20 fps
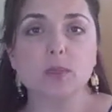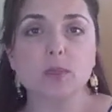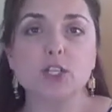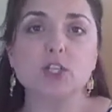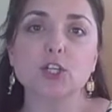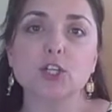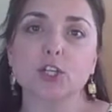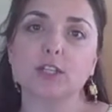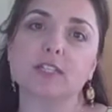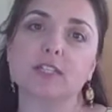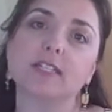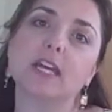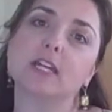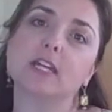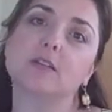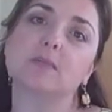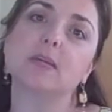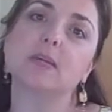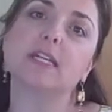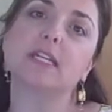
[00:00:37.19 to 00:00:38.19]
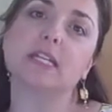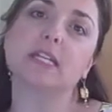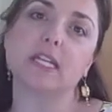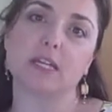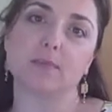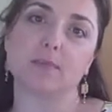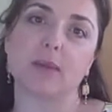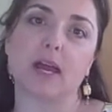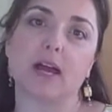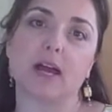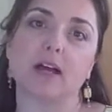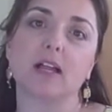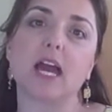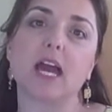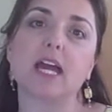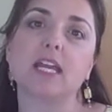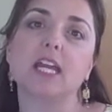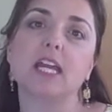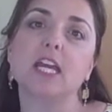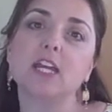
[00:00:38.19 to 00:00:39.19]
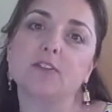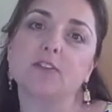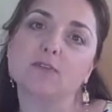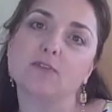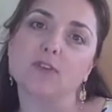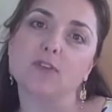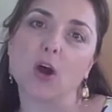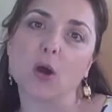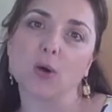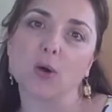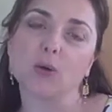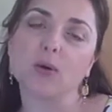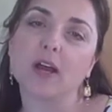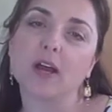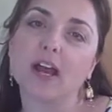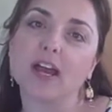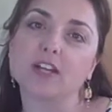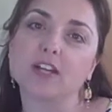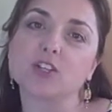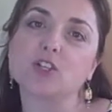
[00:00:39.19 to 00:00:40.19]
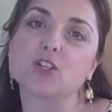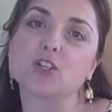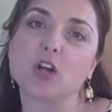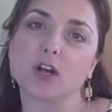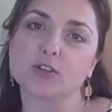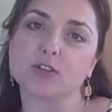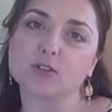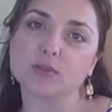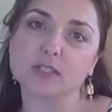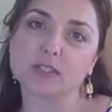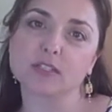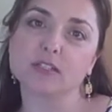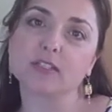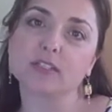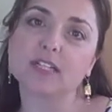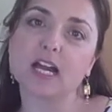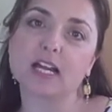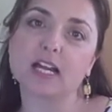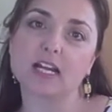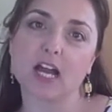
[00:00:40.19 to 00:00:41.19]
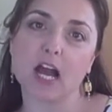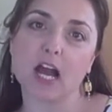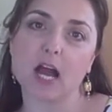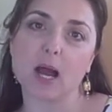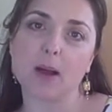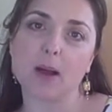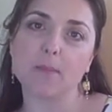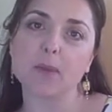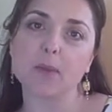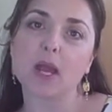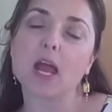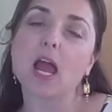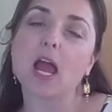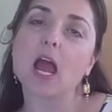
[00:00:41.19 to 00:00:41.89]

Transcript: be sure to send me an email at info@ShawnDriscoll.com